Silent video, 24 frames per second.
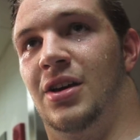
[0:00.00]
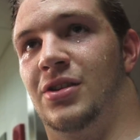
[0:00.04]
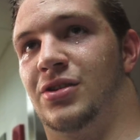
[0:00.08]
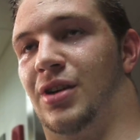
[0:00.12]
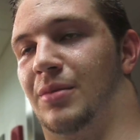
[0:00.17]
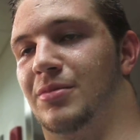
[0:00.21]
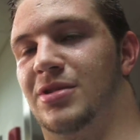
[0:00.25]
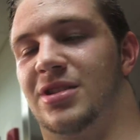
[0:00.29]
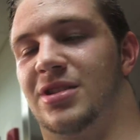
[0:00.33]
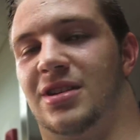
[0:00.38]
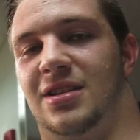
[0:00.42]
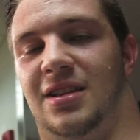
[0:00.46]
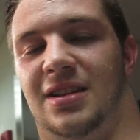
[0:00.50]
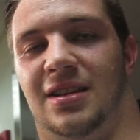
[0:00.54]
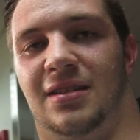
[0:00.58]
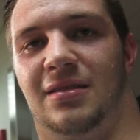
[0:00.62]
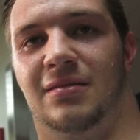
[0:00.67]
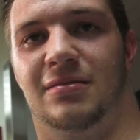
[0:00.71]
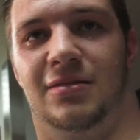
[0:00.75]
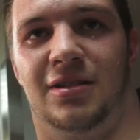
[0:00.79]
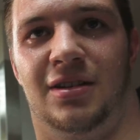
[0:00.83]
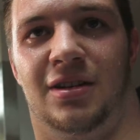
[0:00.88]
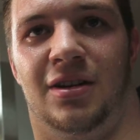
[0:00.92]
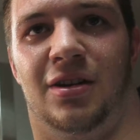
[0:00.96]
So I'm just going
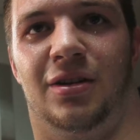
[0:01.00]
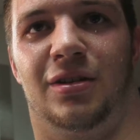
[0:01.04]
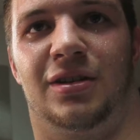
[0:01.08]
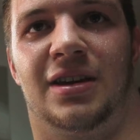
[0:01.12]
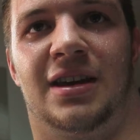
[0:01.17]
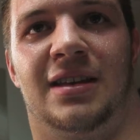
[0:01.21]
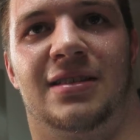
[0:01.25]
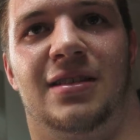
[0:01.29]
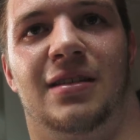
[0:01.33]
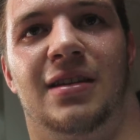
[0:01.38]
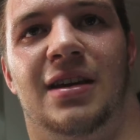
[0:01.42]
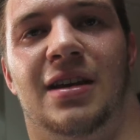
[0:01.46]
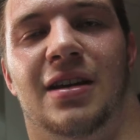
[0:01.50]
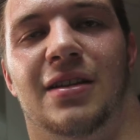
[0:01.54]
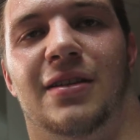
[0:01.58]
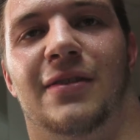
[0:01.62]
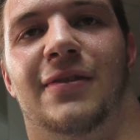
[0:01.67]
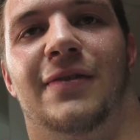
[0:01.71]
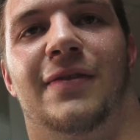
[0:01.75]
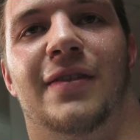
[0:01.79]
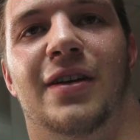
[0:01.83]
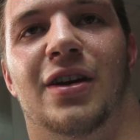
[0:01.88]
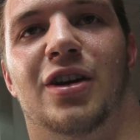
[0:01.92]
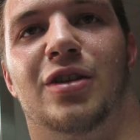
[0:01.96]
to, you know, get on
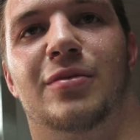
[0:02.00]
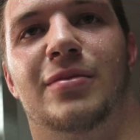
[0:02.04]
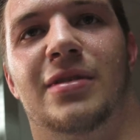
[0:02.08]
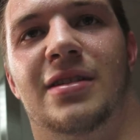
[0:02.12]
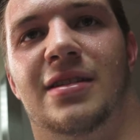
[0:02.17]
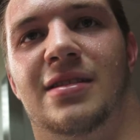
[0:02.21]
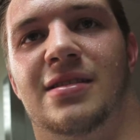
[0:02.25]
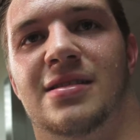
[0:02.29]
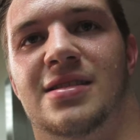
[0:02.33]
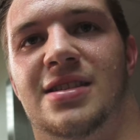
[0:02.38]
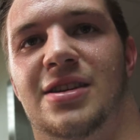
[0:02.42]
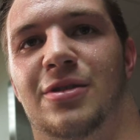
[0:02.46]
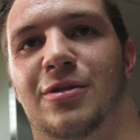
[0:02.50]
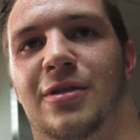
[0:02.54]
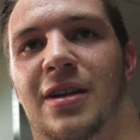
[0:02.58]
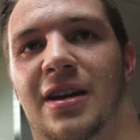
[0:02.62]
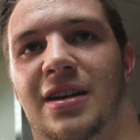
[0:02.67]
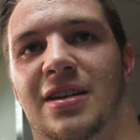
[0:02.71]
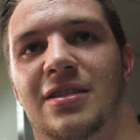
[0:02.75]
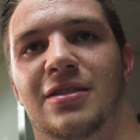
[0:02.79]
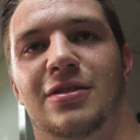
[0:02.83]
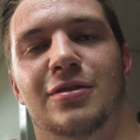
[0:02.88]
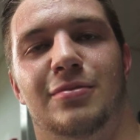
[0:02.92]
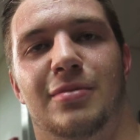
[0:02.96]
the film and see what
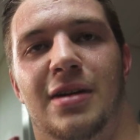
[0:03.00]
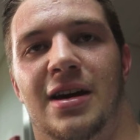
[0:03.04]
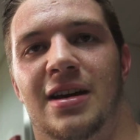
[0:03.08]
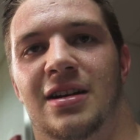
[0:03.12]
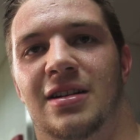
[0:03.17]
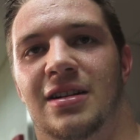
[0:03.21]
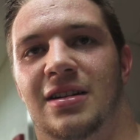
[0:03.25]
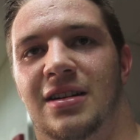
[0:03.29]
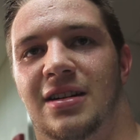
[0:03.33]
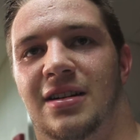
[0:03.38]
I can do better.